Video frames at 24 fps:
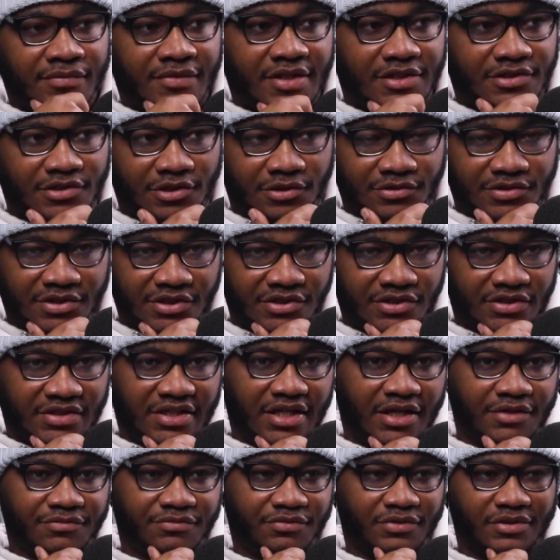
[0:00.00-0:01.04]
So she just
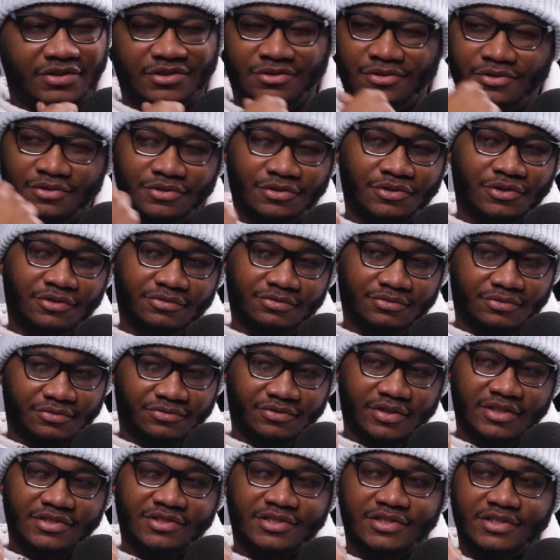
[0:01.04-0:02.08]
had, you know who
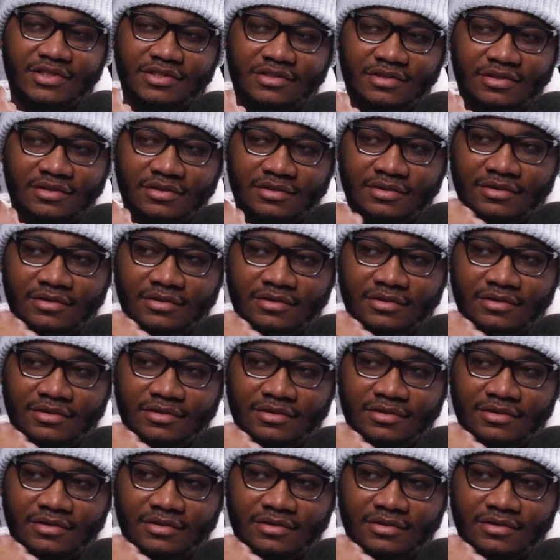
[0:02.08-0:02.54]
Fresher is?